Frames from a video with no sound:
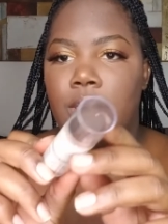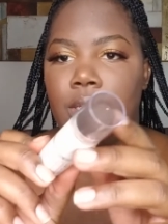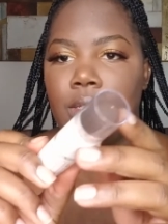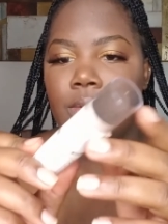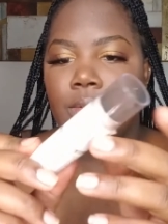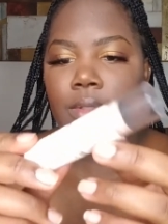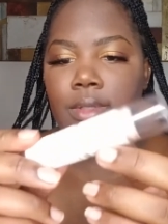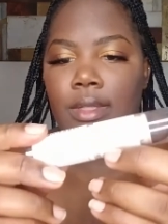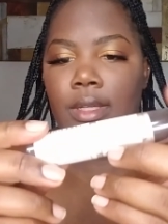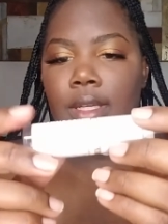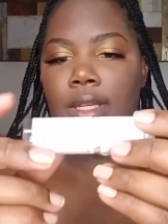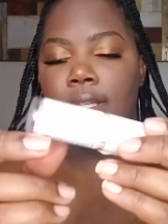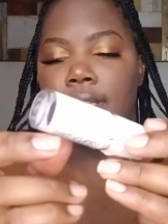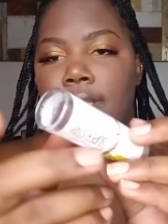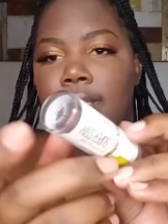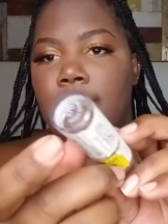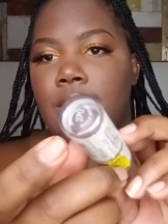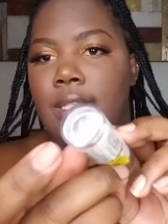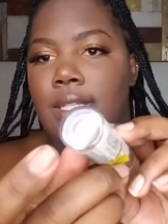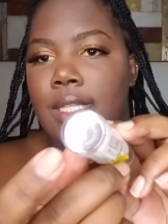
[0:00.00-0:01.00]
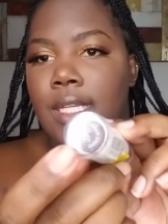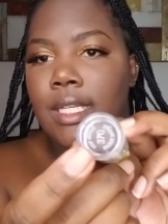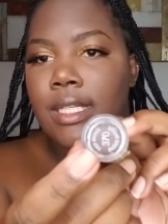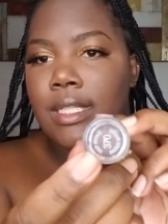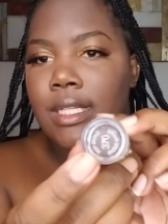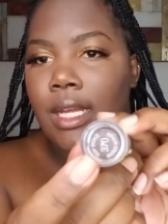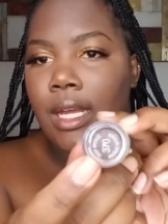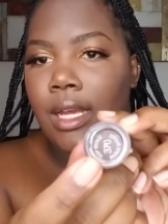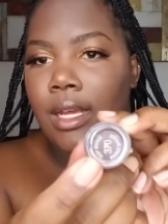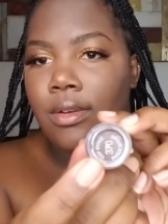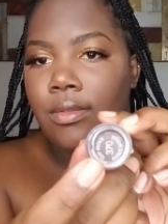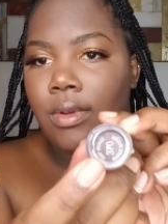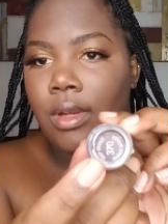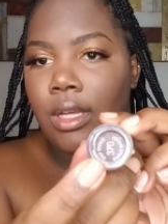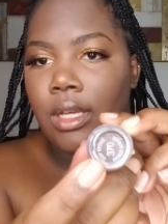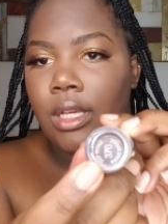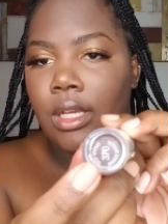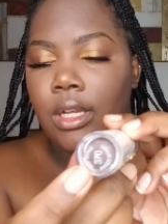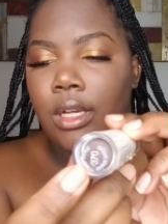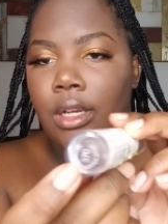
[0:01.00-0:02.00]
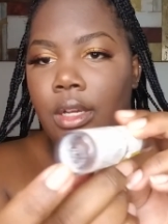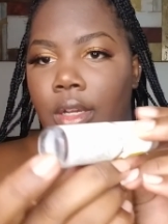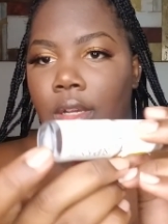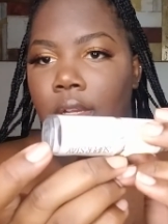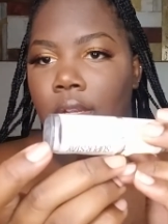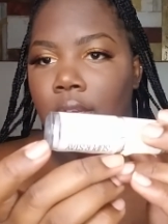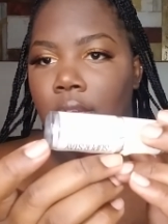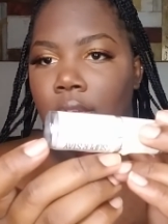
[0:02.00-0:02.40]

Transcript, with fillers: This is the stick side right here.